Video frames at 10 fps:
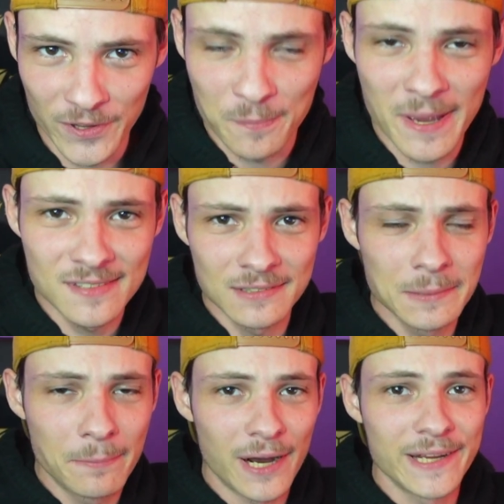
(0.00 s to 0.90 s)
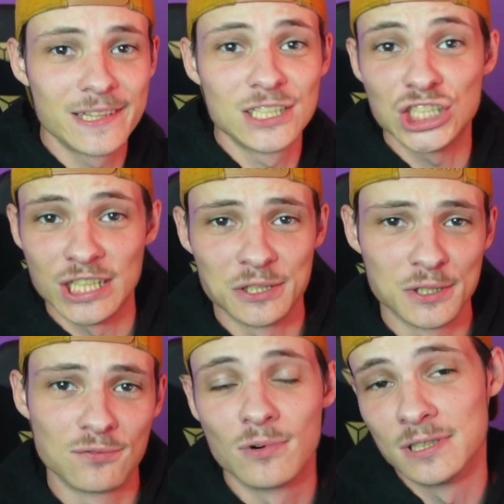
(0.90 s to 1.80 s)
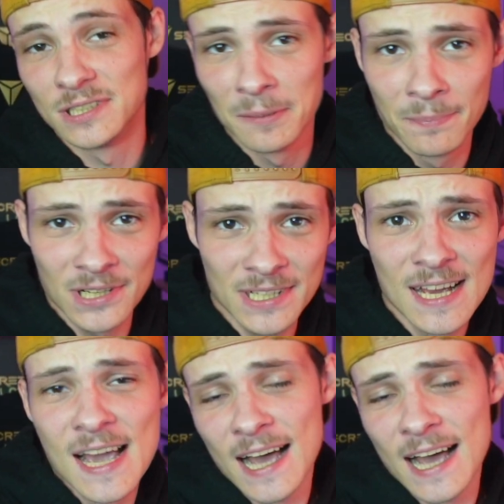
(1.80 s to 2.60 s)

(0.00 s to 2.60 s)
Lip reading: It's basically buying the share of one company,